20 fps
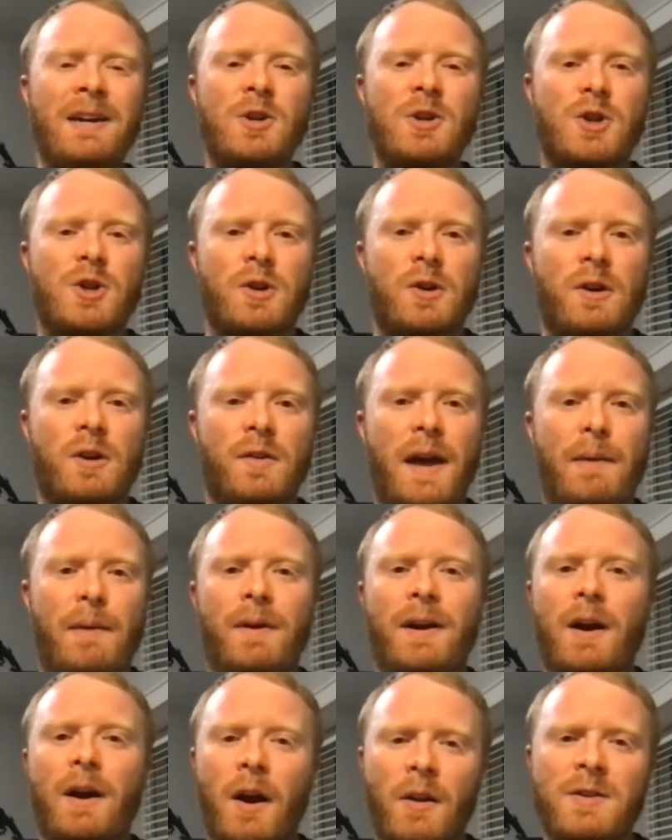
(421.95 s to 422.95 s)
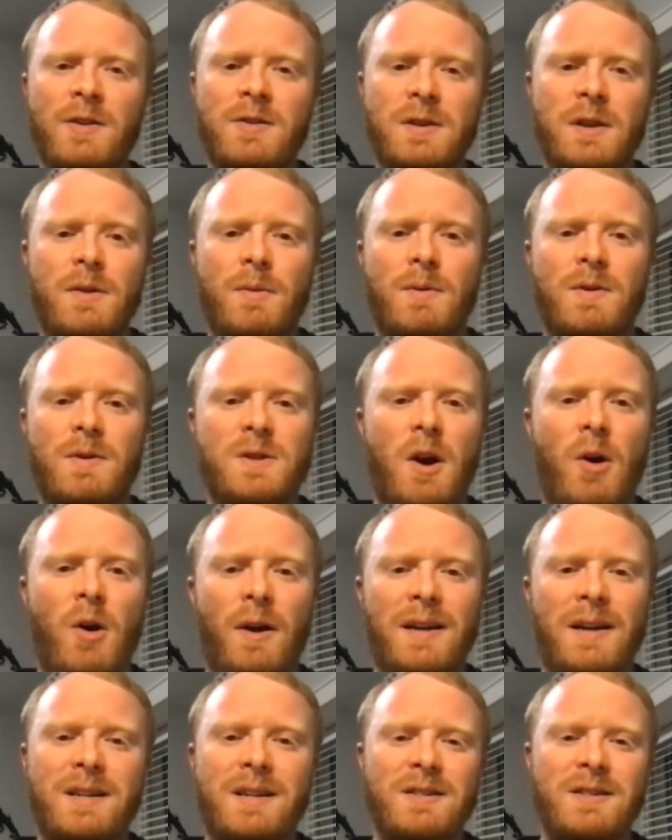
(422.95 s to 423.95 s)
sure that regardless of the result,
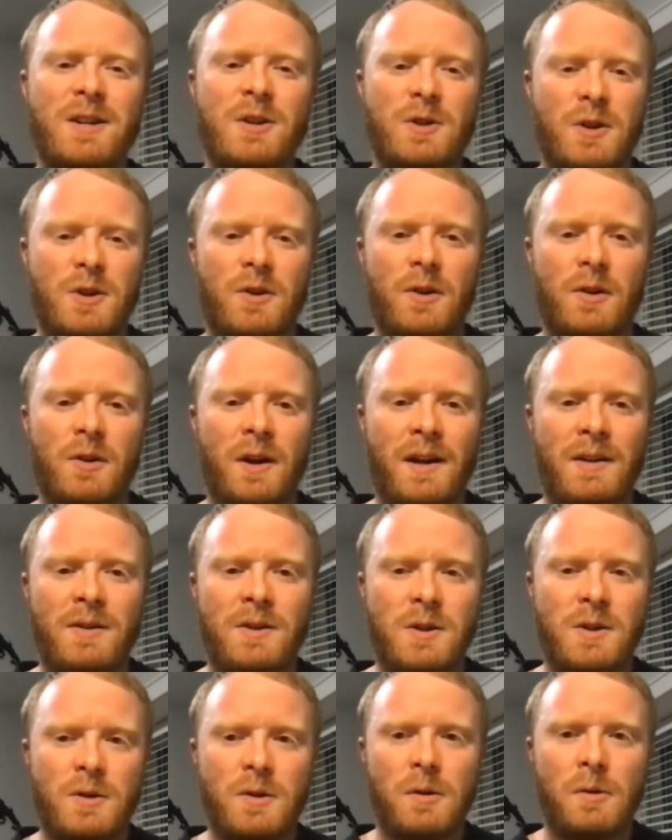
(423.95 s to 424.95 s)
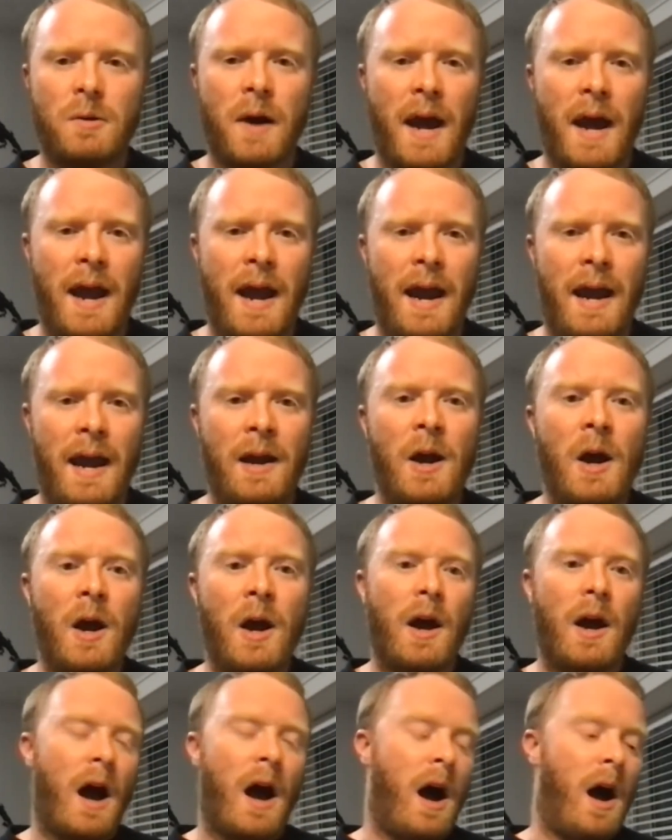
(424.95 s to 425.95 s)
it doesn't turn into a
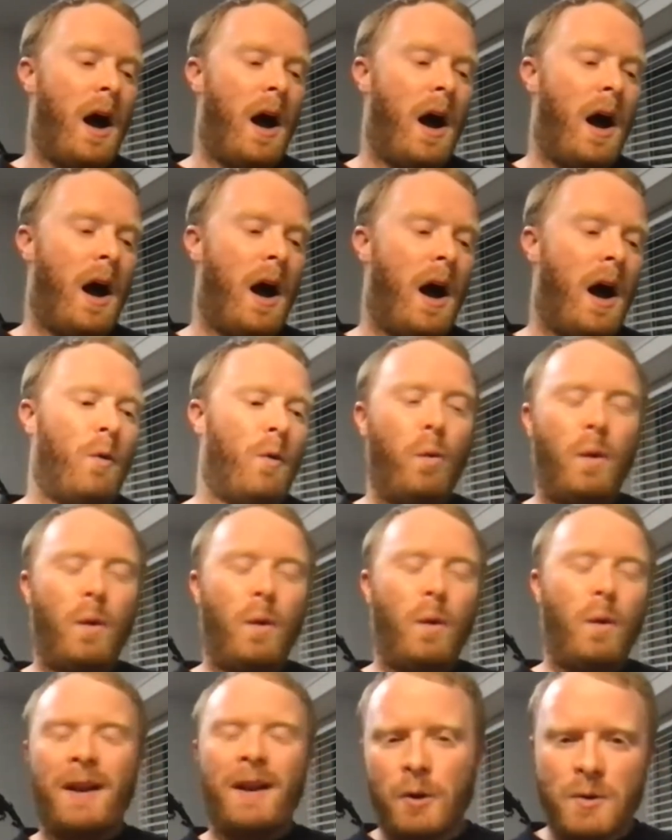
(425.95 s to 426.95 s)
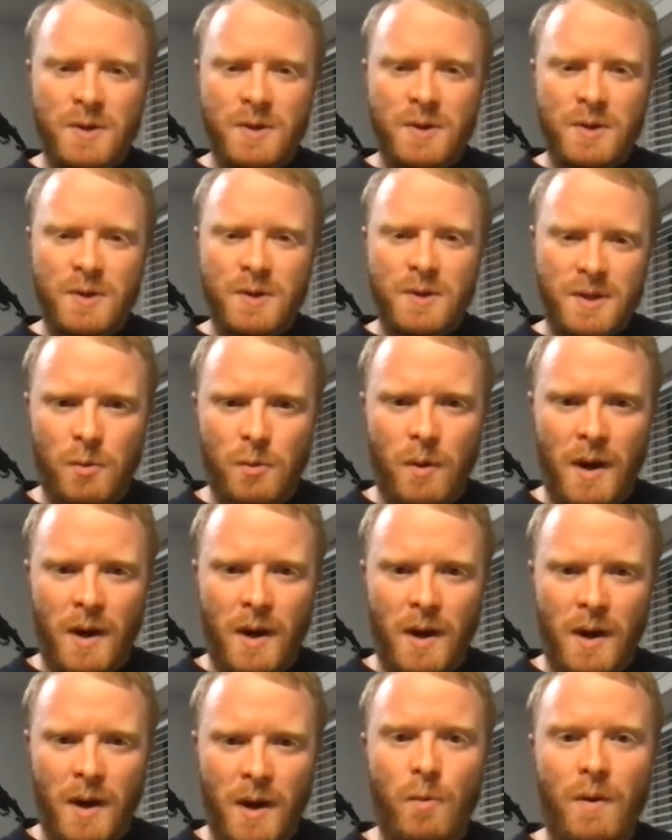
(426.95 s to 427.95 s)
uh, win-lose
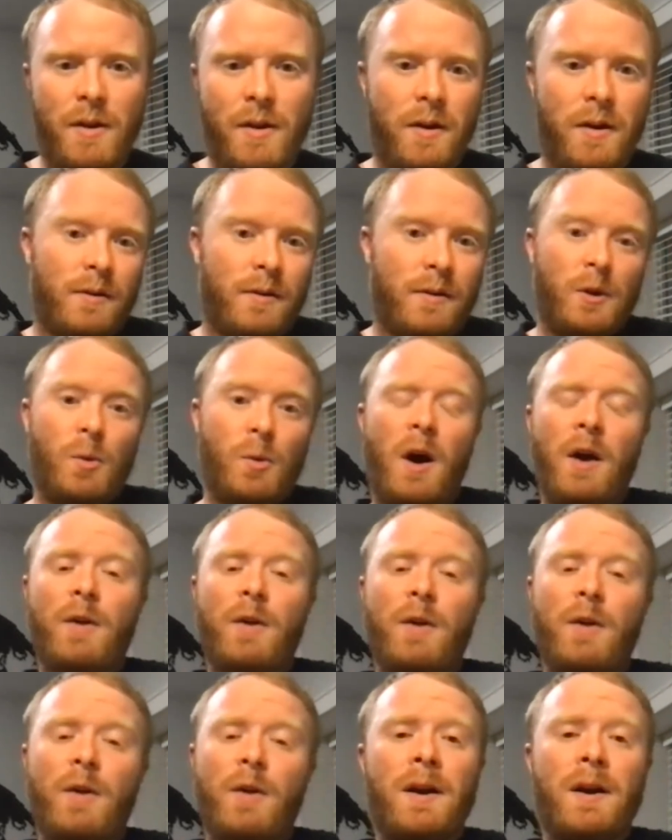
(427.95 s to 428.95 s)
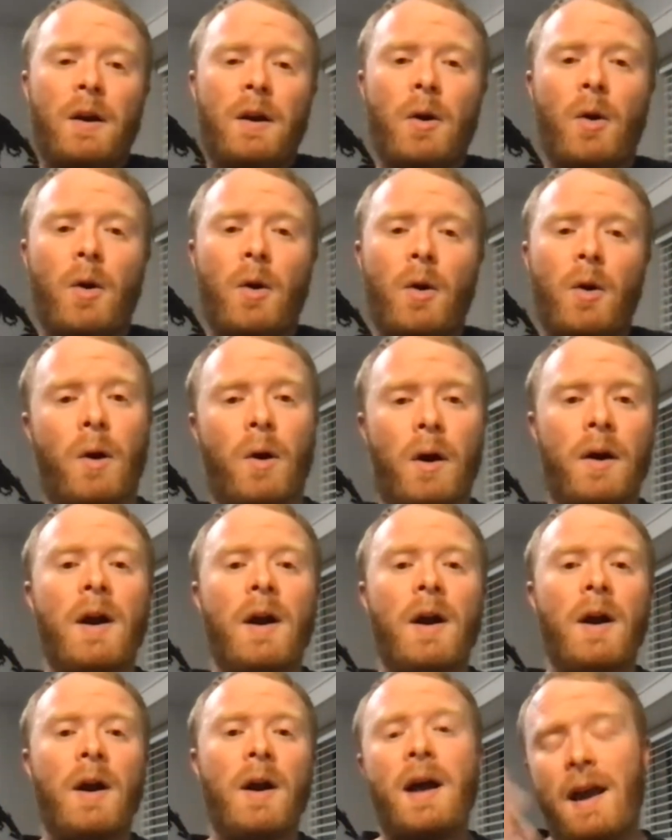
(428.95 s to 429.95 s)
situation, whether you are the winner
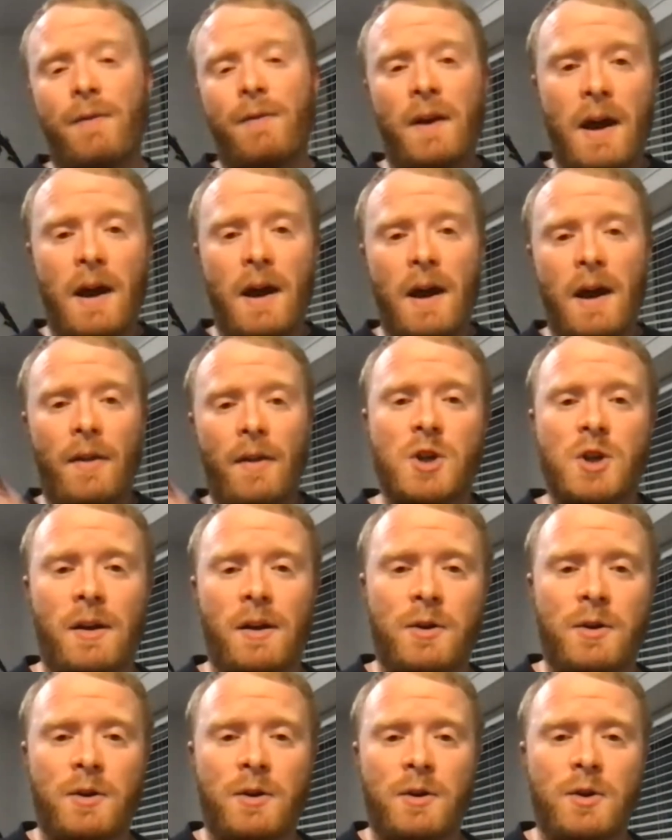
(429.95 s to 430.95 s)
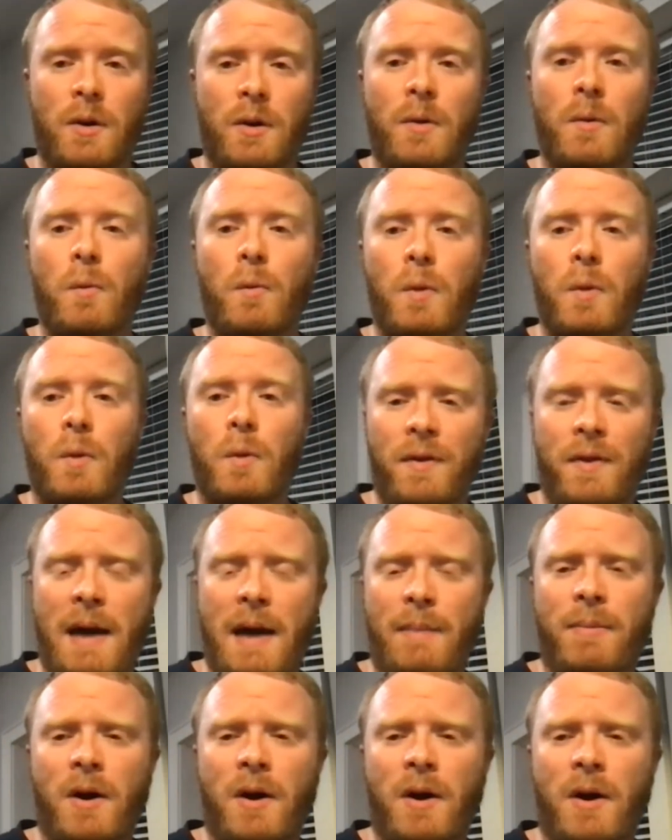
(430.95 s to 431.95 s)
or if another challenger would
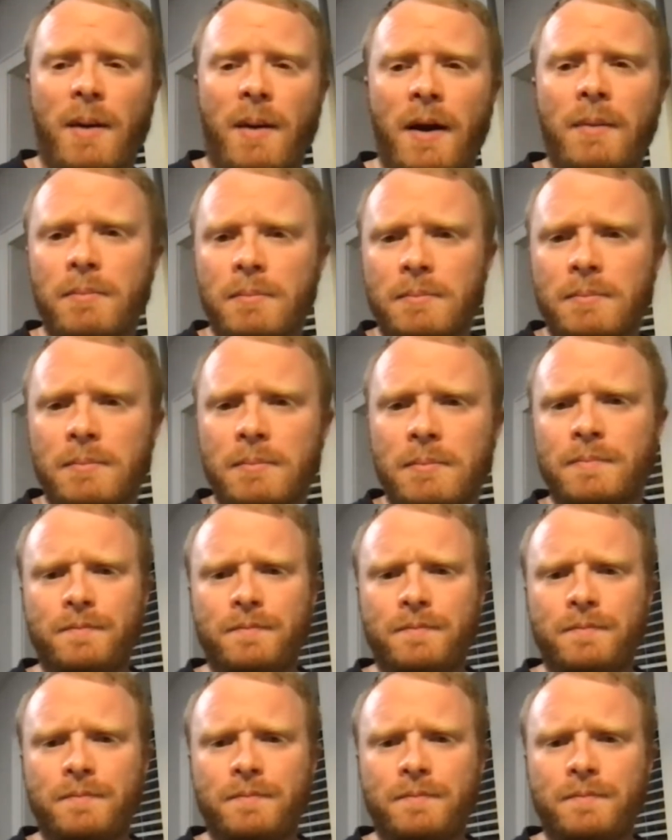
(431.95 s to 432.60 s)
win that primary?